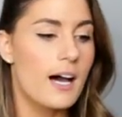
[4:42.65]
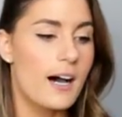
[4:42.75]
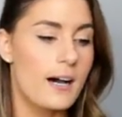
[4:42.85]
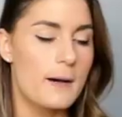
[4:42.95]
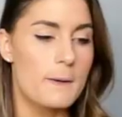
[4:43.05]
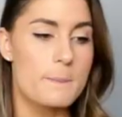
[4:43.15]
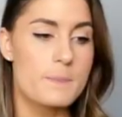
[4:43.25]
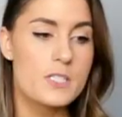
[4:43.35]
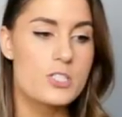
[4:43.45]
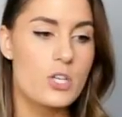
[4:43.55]

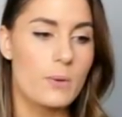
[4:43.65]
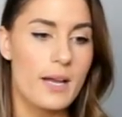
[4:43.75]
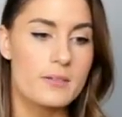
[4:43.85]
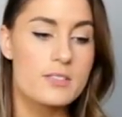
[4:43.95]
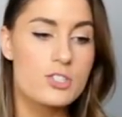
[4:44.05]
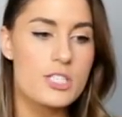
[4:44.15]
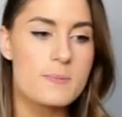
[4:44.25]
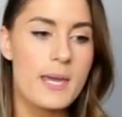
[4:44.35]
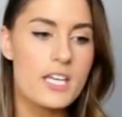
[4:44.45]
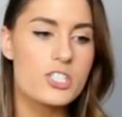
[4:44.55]
Um, so I
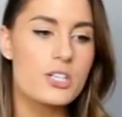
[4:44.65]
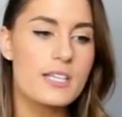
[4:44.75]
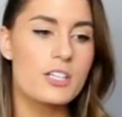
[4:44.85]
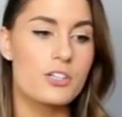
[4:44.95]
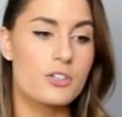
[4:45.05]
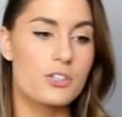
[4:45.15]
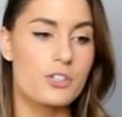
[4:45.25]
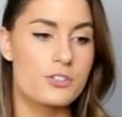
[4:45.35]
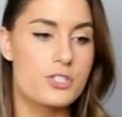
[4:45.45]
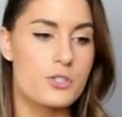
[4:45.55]
just make sure that you're
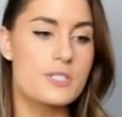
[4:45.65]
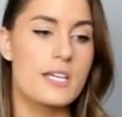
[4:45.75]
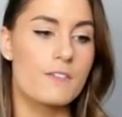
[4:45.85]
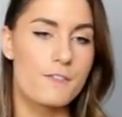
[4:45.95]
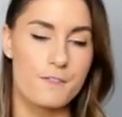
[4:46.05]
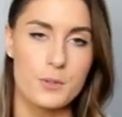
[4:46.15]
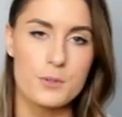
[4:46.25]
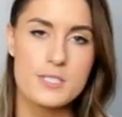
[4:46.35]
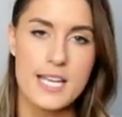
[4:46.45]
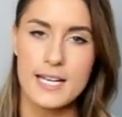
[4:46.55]
you're choosing foods.